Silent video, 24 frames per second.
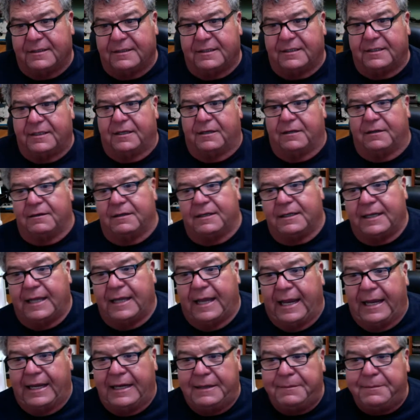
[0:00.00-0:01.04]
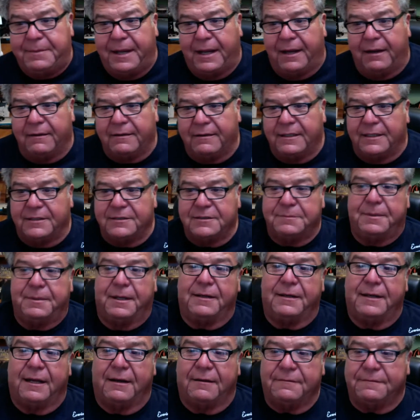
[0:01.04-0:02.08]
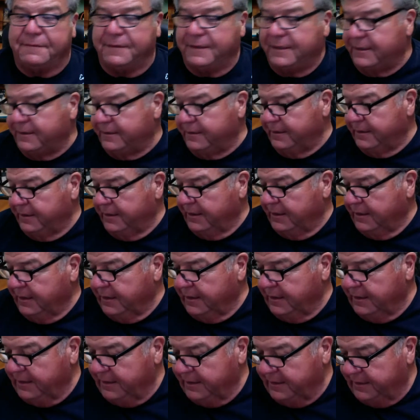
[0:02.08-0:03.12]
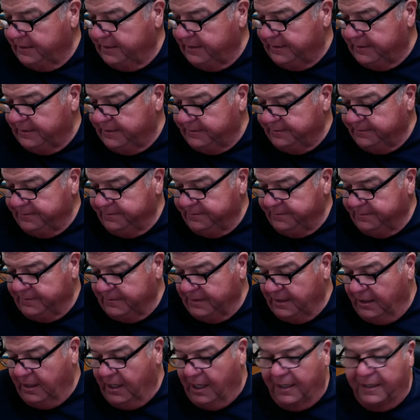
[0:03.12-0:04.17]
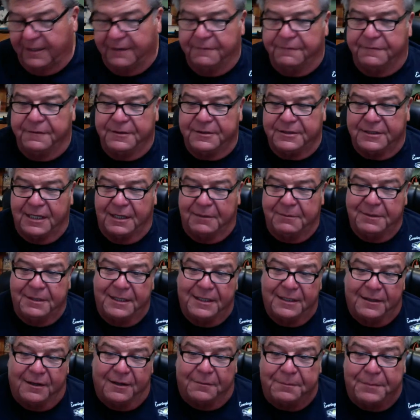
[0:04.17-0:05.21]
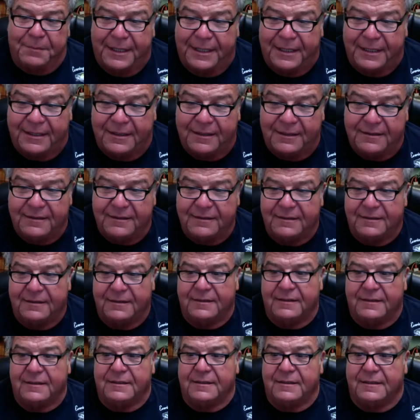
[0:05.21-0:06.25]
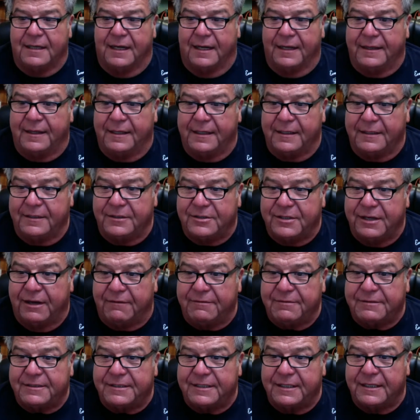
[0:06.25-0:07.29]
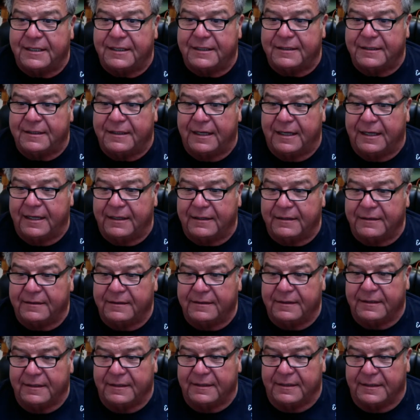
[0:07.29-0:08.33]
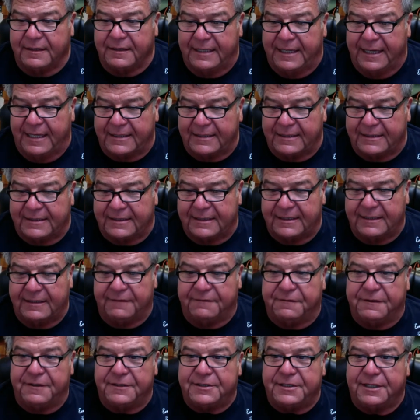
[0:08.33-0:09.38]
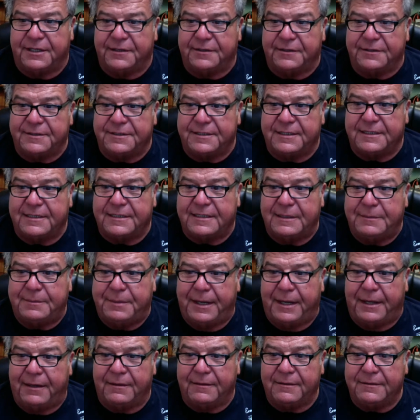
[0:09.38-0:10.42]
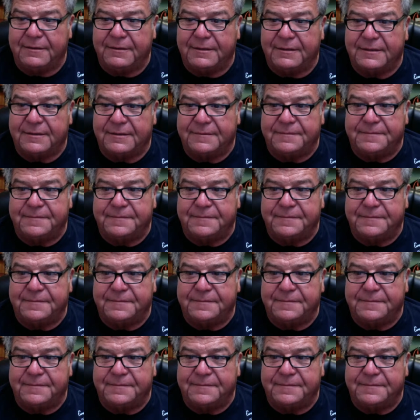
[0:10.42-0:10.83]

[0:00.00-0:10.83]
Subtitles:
An 80-pound, 100-pound outfit. A lot of the fish coming in are big. I think Jeff said that he hasn't seen a fish under 60 pounds.